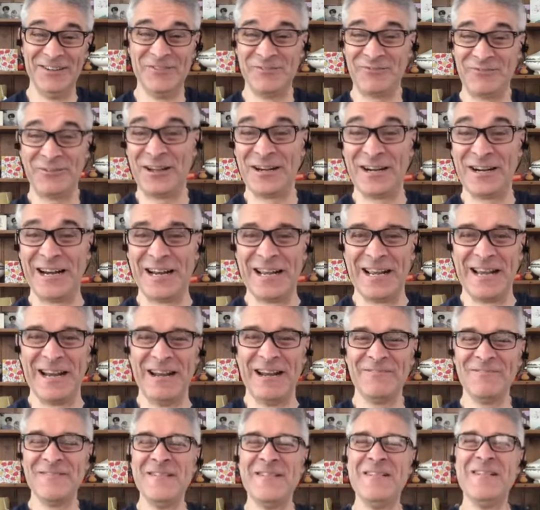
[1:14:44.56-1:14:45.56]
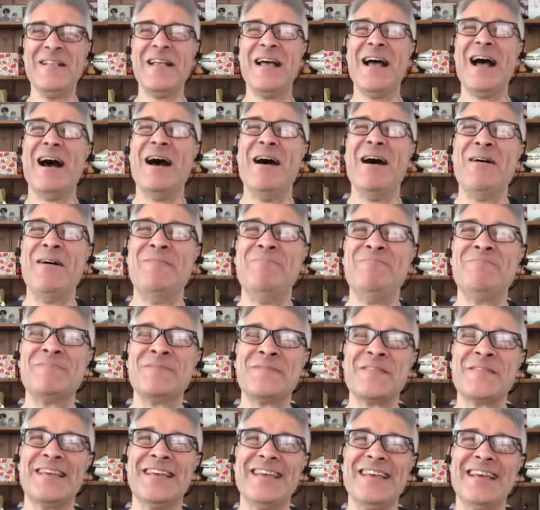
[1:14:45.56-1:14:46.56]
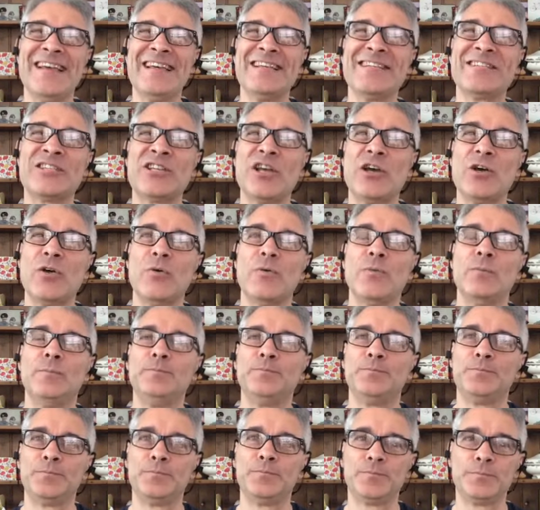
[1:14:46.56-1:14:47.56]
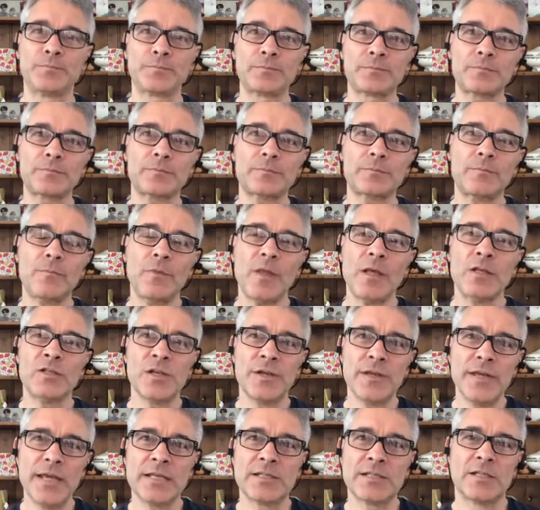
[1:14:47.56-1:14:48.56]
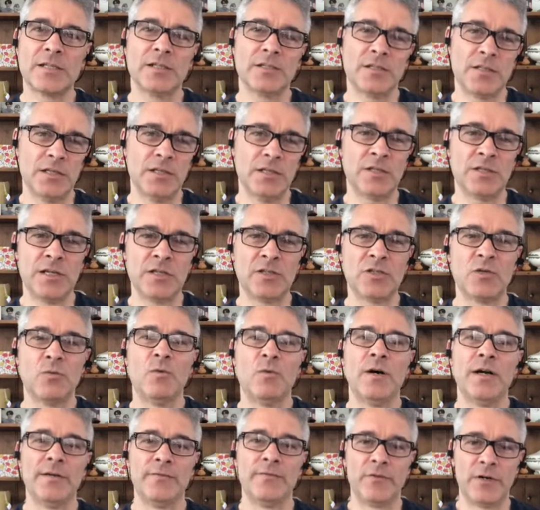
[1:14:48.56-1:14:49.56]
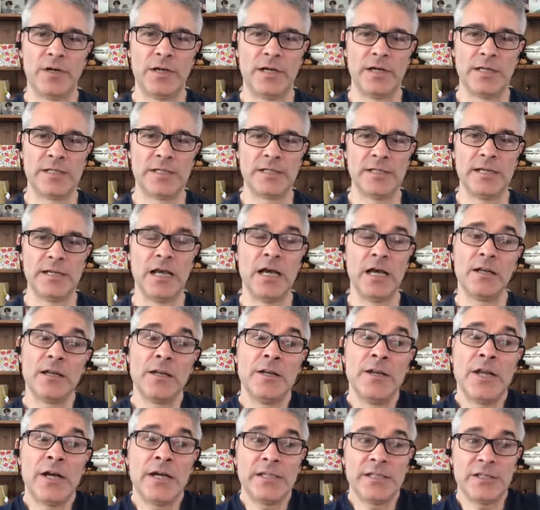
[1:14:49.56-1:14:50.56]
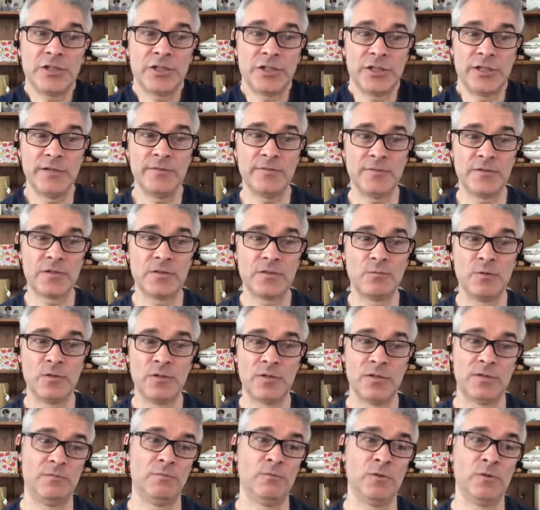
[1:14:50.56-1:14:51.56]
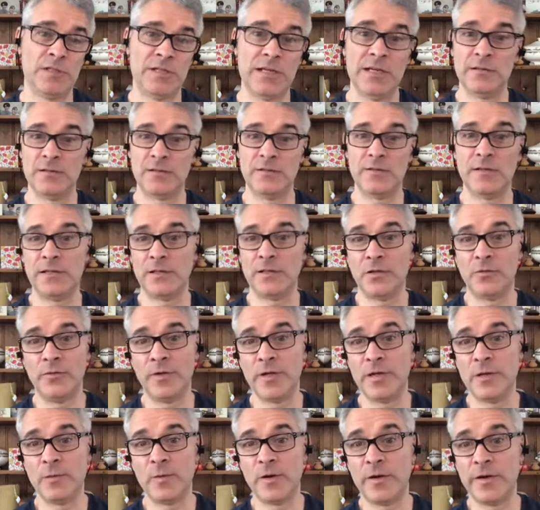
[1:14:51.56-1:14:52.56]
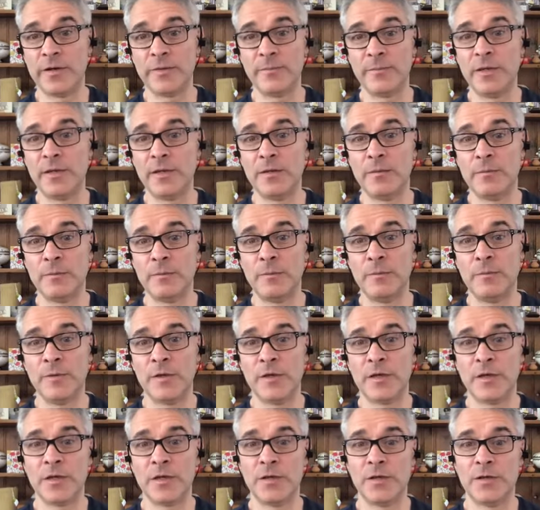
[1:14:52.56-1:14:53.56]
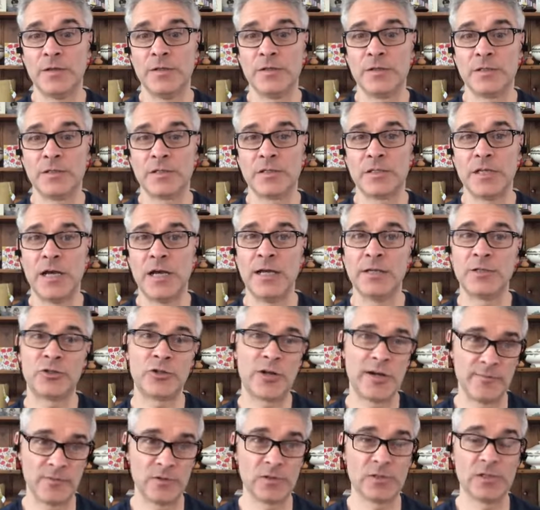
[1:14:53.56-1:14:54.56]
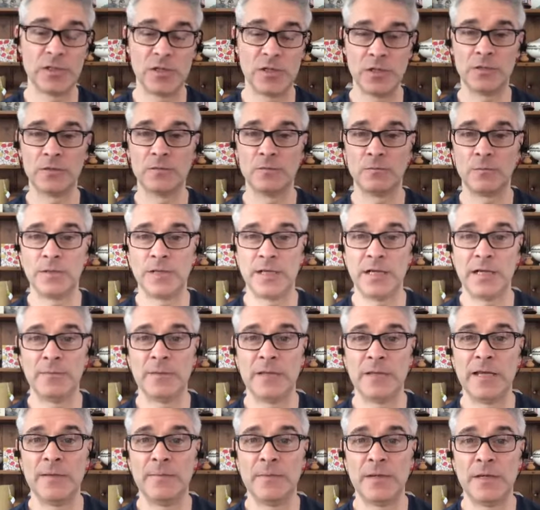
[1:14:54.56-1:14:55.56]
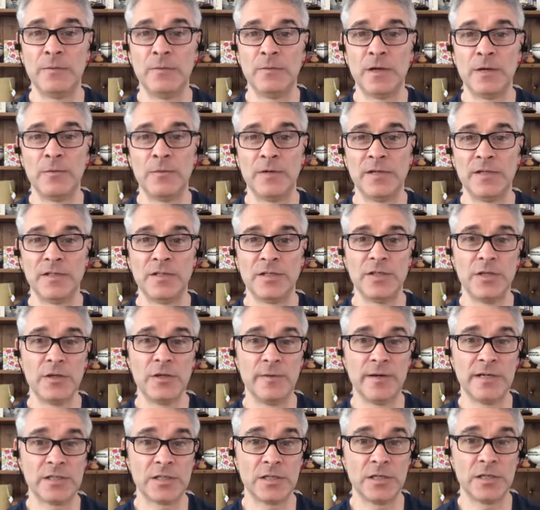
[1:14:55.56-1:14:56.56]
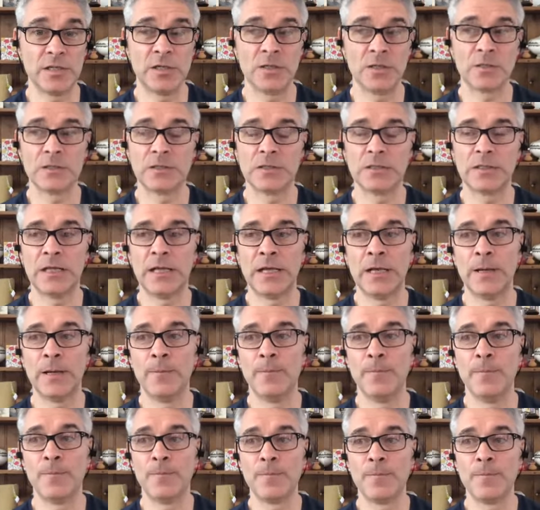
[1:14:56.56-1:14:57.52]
funnily enough. Um, so, so yes, there's a, is a wide variety, and night shifts was was the other thing that really worried me hmm. because mm. I travelled a lot with IBM. I, I, went to the US a lot, um,